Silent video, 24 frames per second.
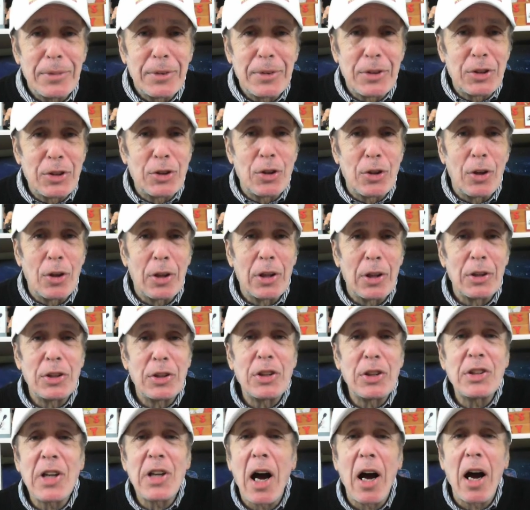took
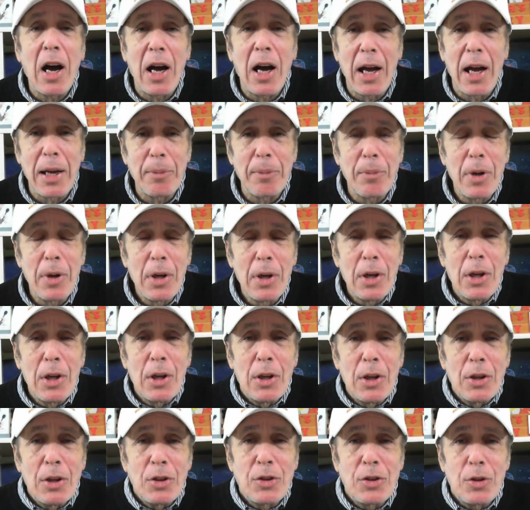time
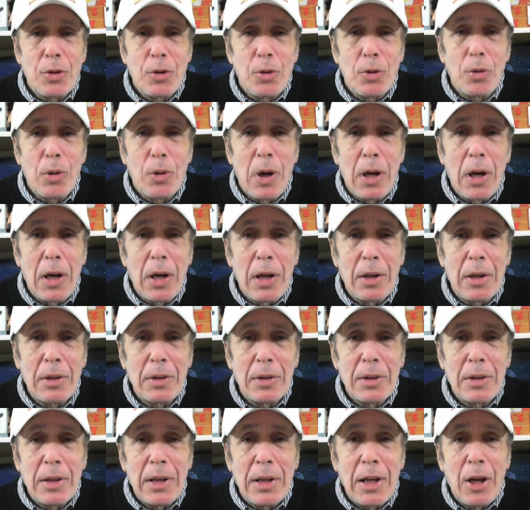to
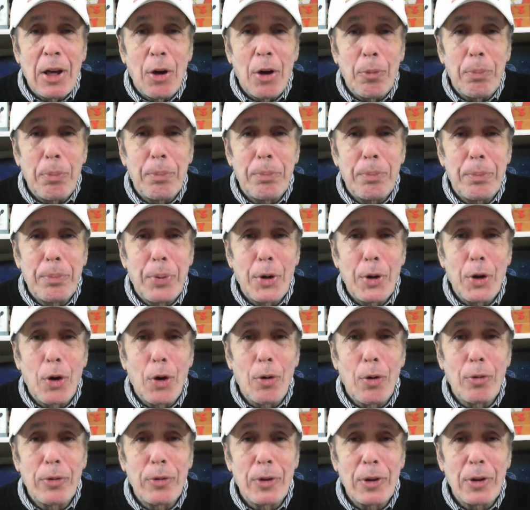help put
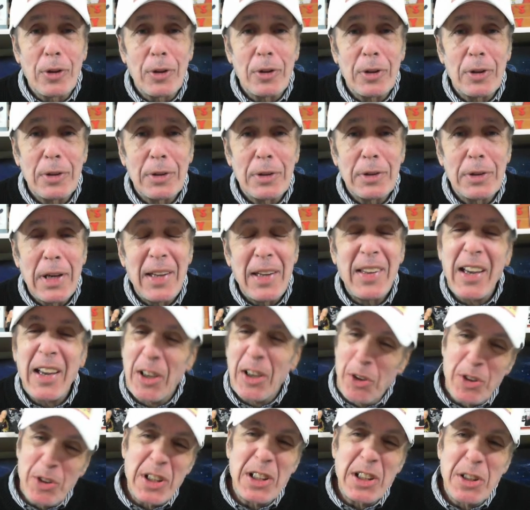over, and they
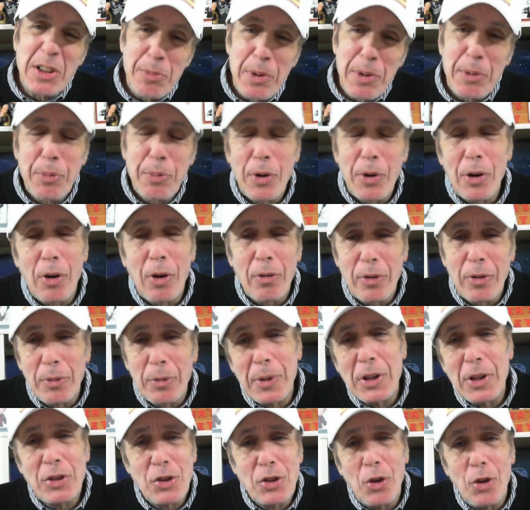don't need to be put over, but
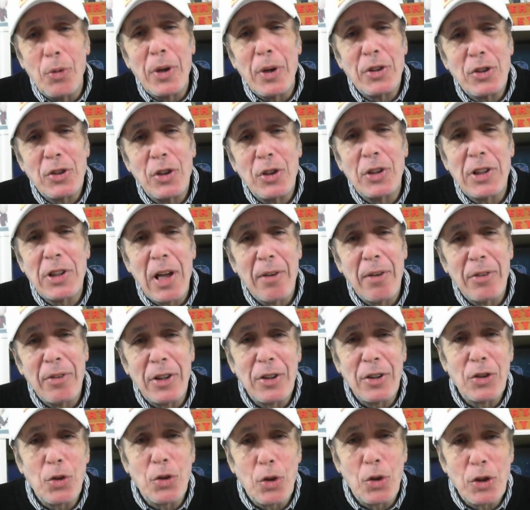it's always good to have an
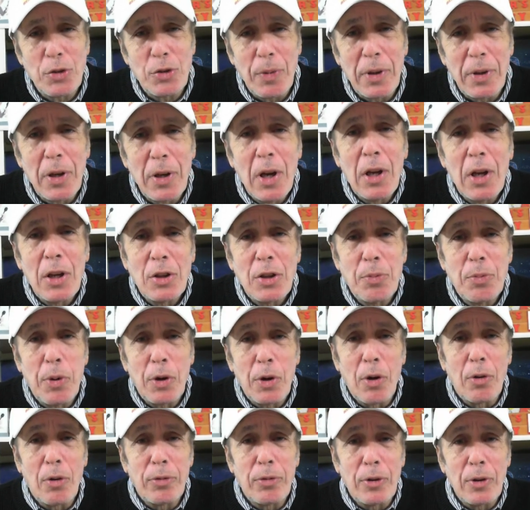endorsement, to put
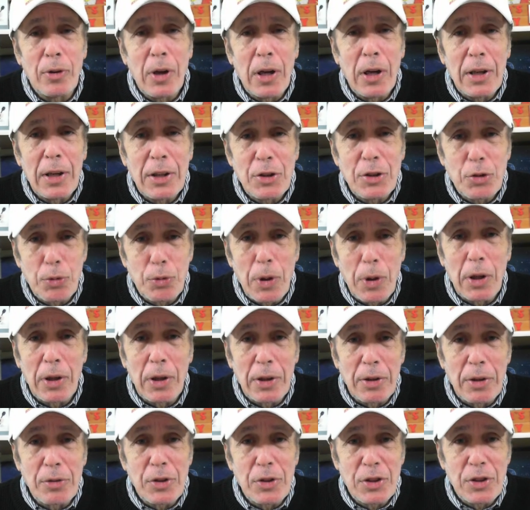over his
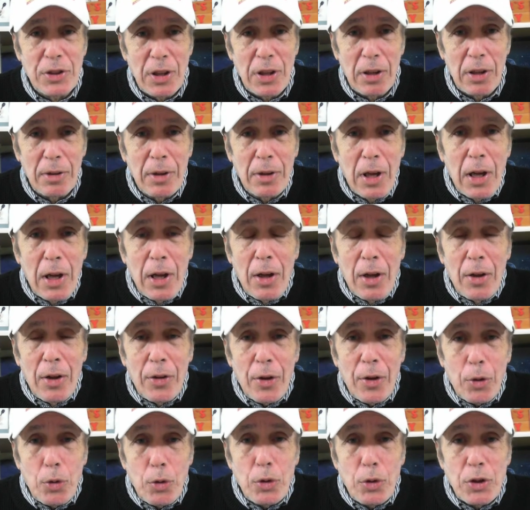relatives, the
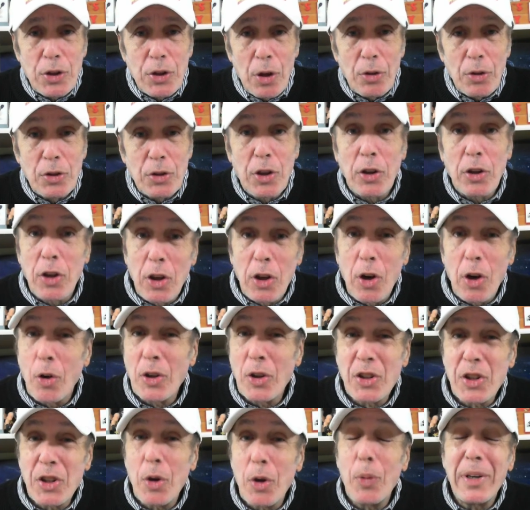Usos. Did you
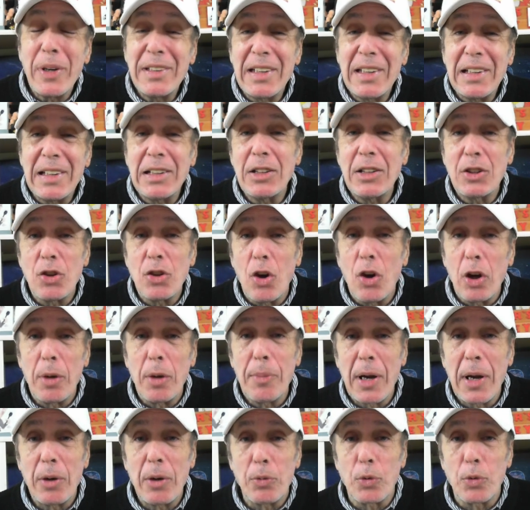notice, though, he didn't talk
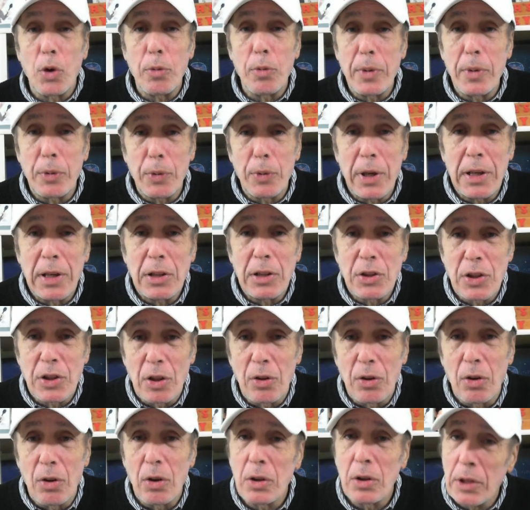about Roman Reigns at
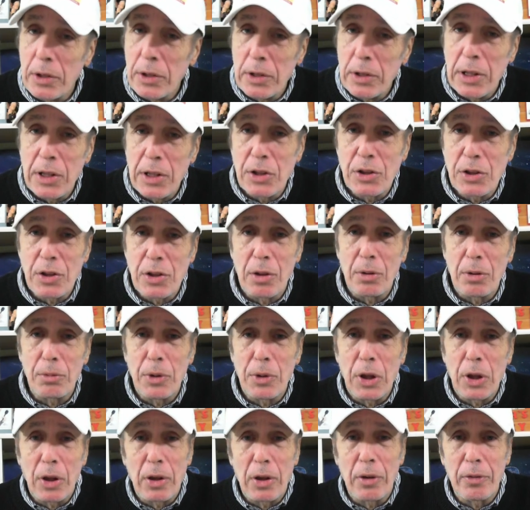all, and he's a
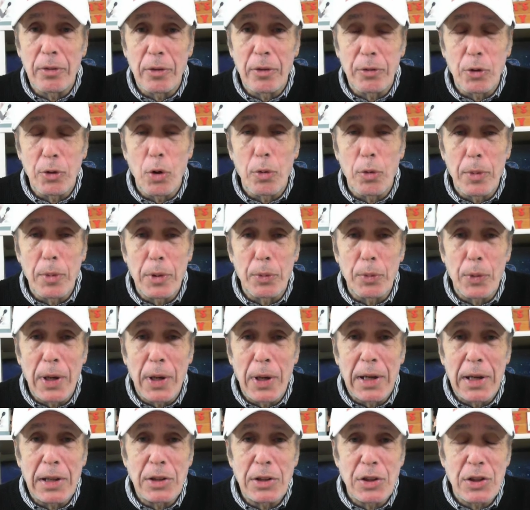relative of Roman
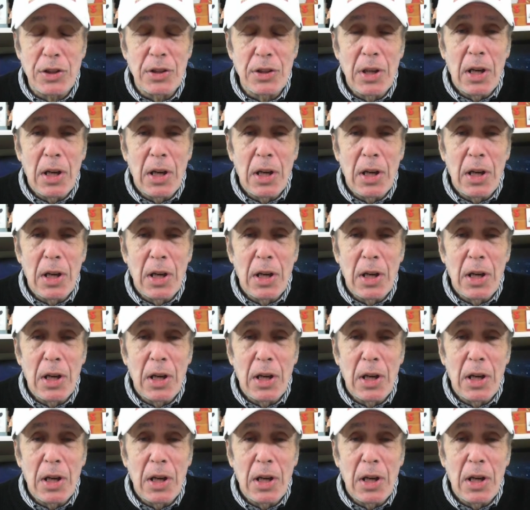Reigns.